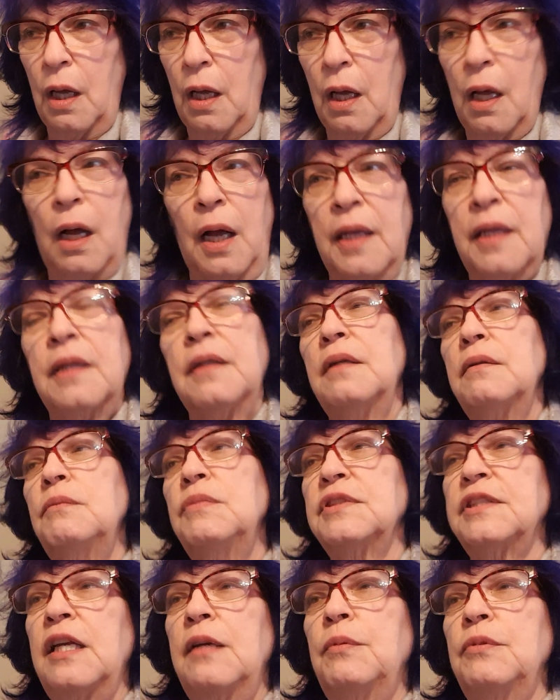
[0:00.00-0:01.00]
I
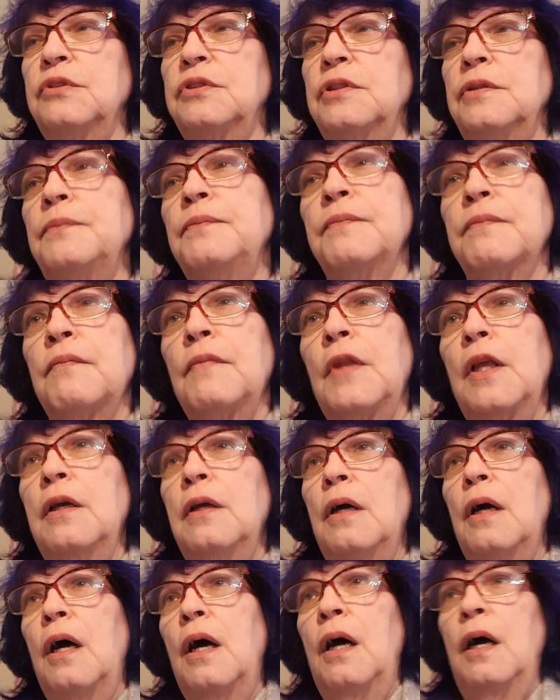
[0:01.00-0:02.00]
was able to
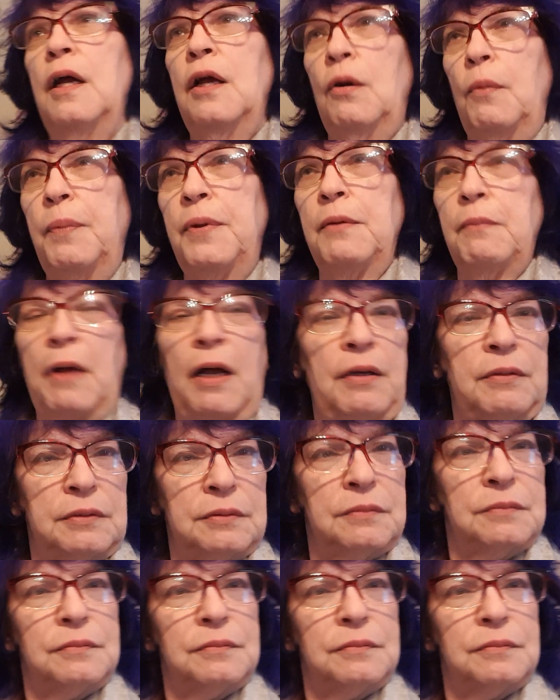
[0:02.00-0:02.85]
help him out